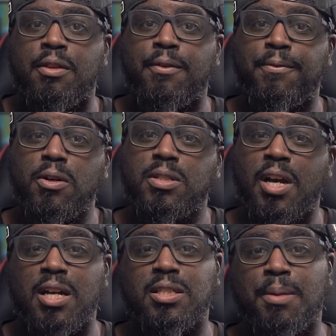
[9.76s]
The first
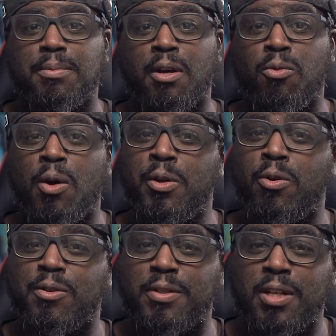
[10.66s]
concept of what we
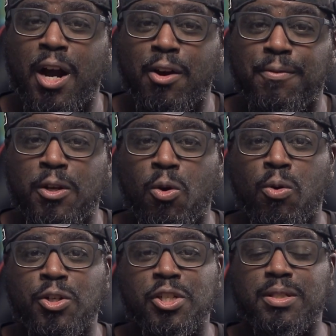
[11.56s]
know as photography,
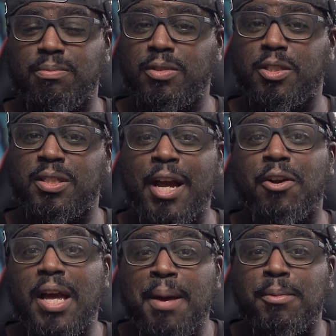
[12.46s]
or just
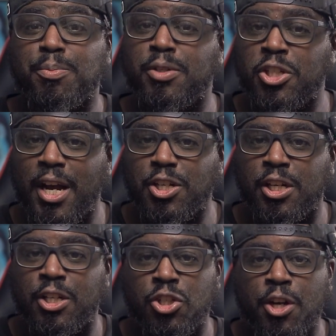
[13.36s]
standard image
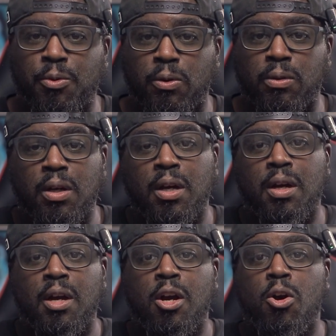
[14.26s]
projection in general,
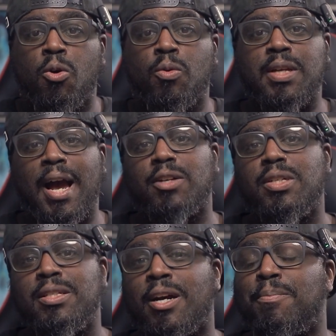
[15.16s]
was
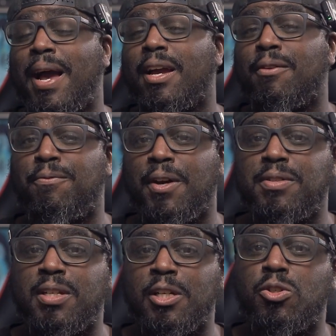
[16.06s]
actually done back in 5th
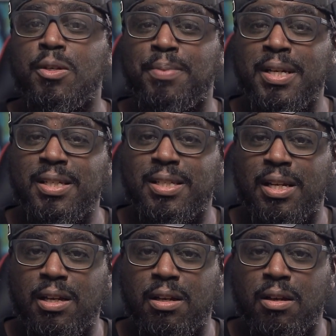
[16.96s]
century
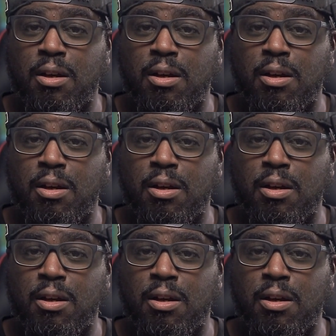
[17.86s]
BC